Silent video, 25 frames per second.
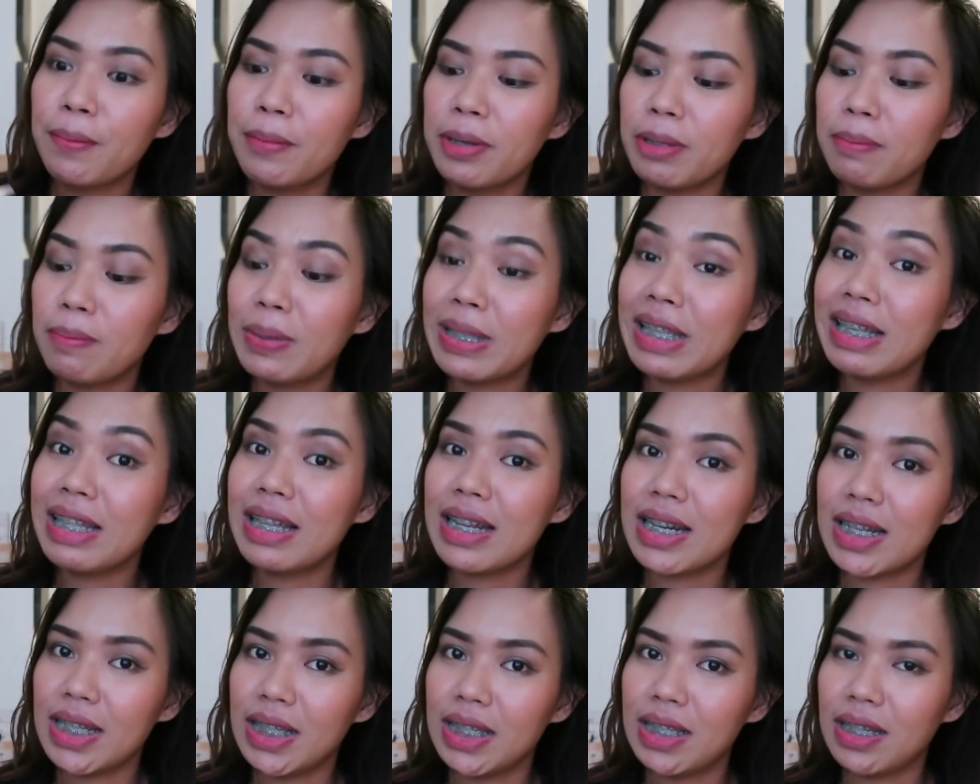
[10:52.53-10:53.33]
but pati
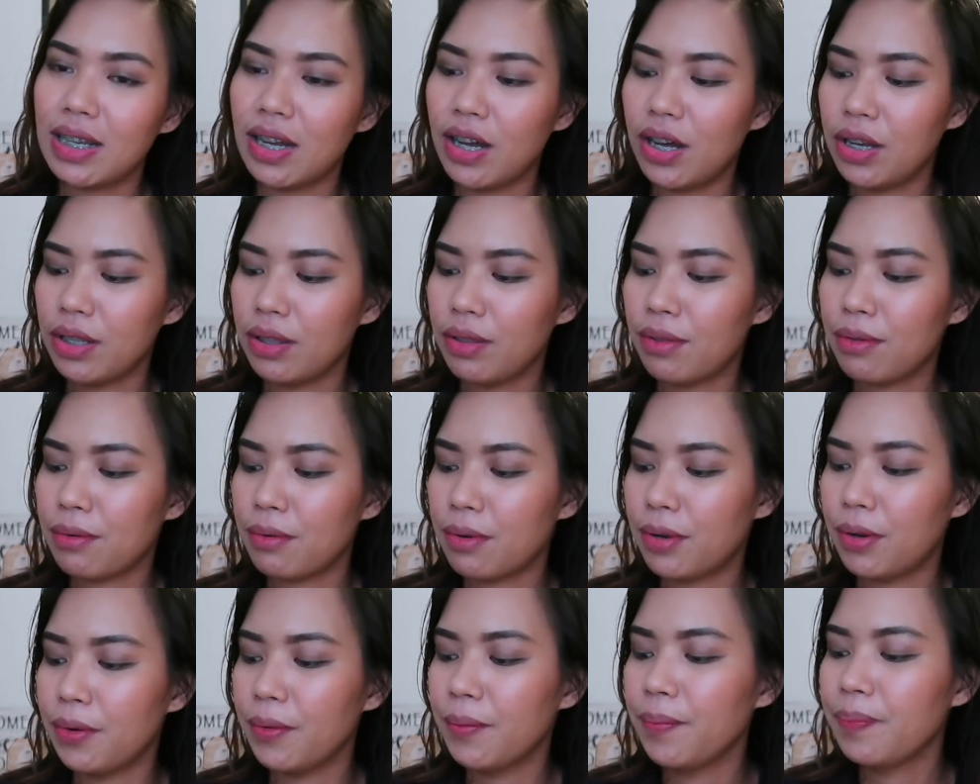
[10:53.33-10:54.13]
na rin sa hot
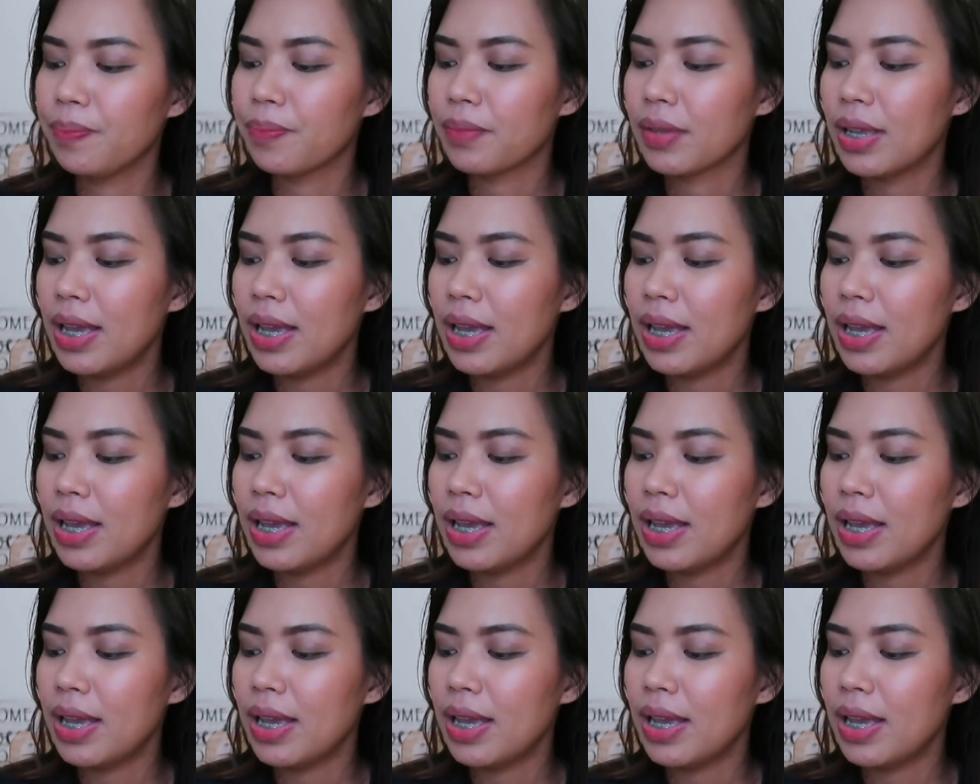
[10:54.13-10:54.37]
throw.